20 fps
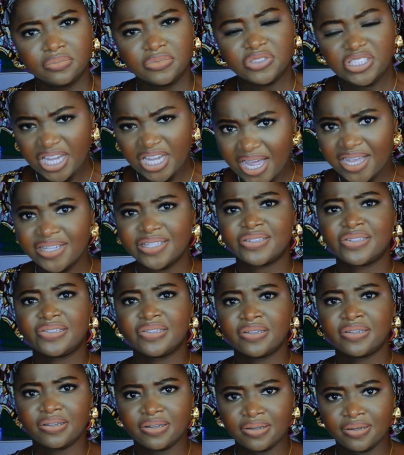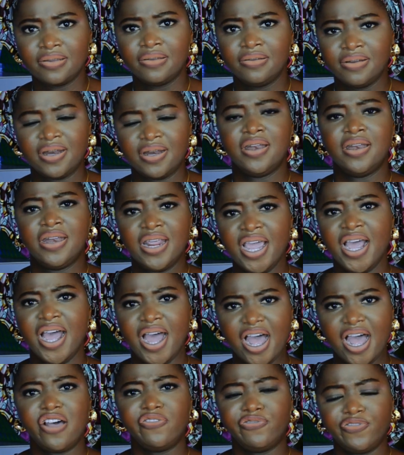Yes. There are
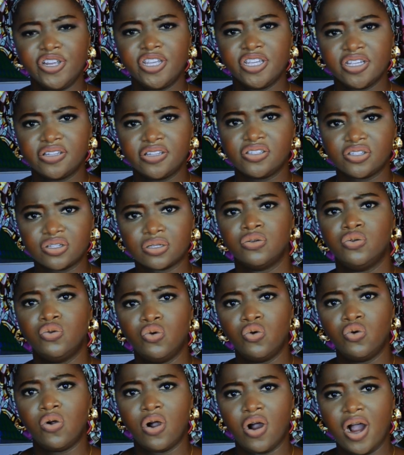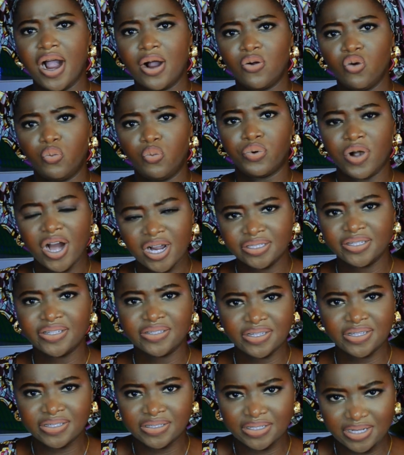Africans who practice
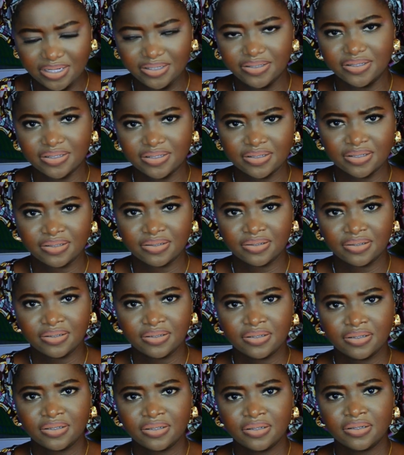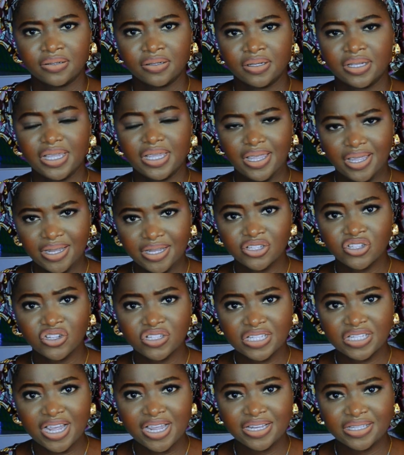these things in the
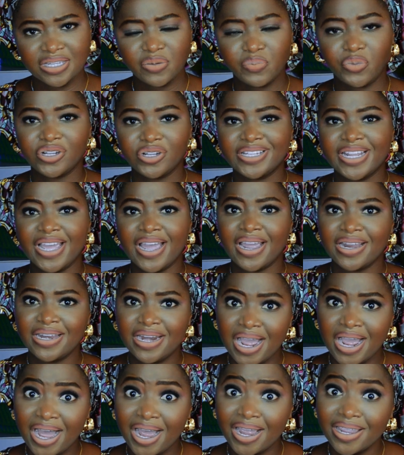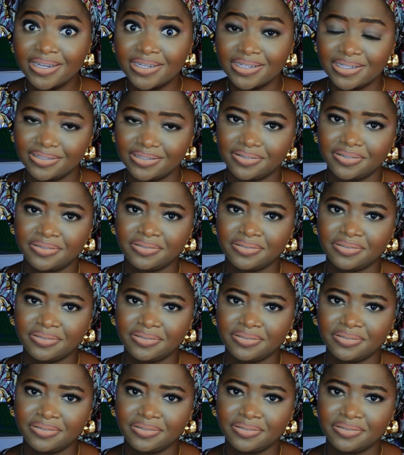society, but they are in hiding.